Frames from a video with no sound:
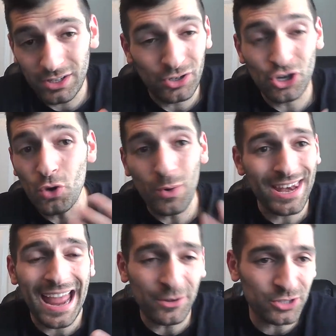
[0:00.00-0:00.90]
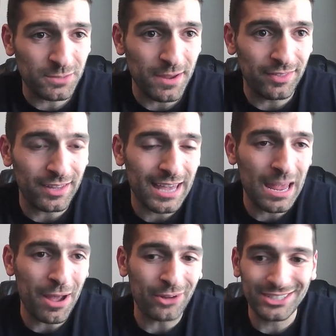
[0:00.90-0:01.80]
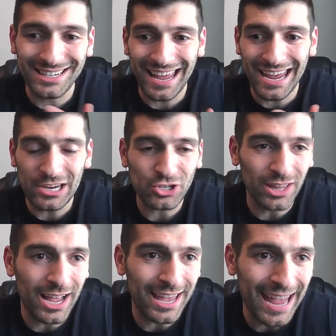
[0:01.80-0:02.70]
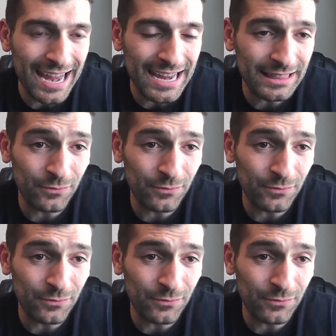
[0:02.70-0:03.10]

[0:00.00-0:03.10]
new announcement that came out today, July 8th.